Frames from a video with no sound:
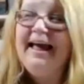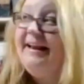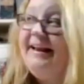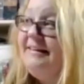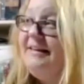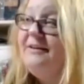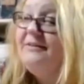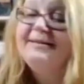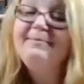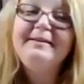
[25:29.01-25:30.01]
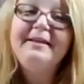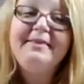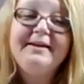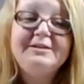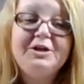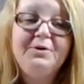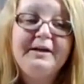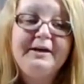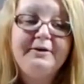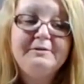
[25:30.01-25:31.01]
And, some of the things you
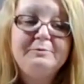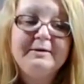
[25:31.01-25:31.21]
only use